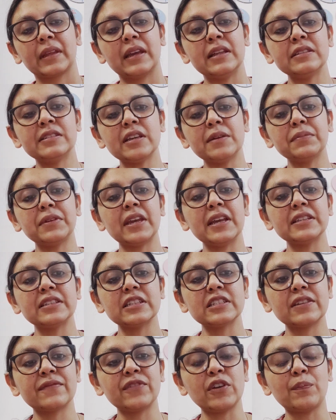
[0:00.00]
In some
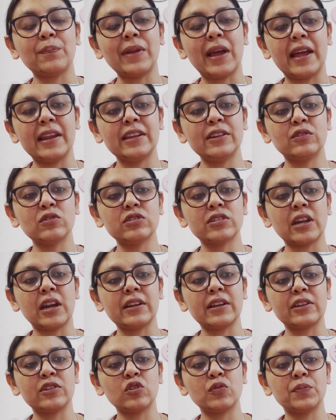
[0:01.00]
cases, if you're planning to
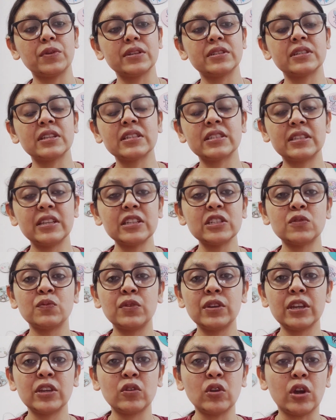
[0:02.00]
start a new business, this
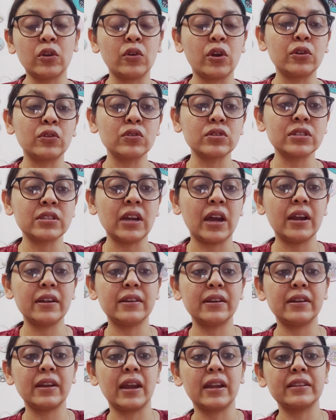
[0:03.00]
week you are going to
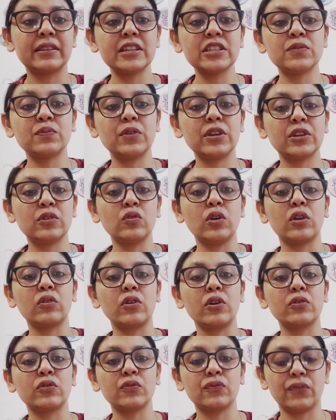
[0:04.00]
start it, and this week you are
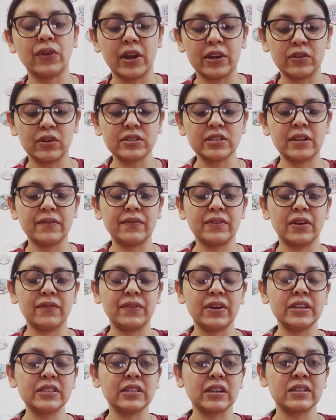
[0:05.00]
going to find yourself in a
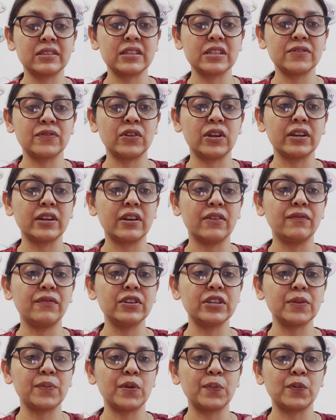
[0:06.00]
very successful and
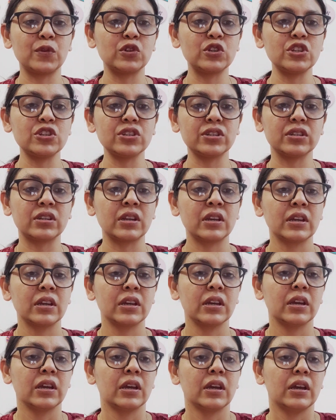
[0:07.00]
comfortable position
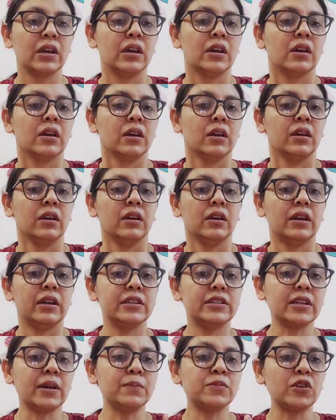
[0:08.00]

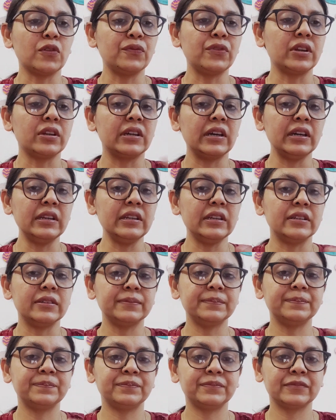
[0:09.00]
in terms of your career.
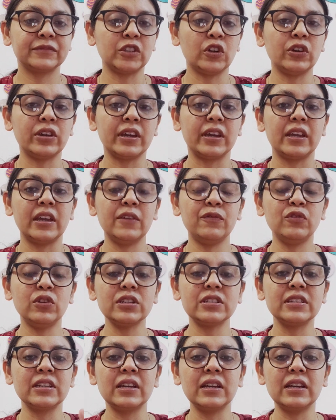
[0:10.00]
Okay, if you
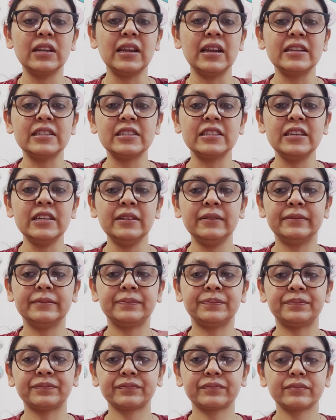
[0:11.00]
are single, let's see.
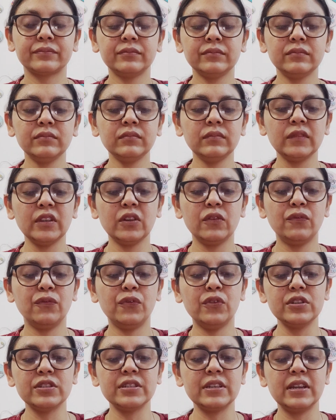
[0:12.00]

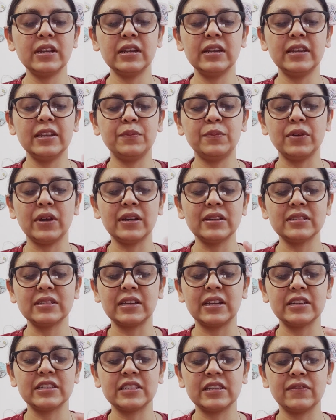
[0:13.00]
For single Libras,
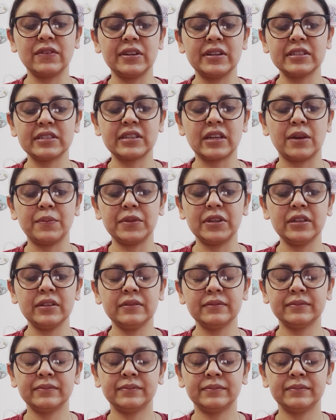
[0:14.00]
let's see what is coming.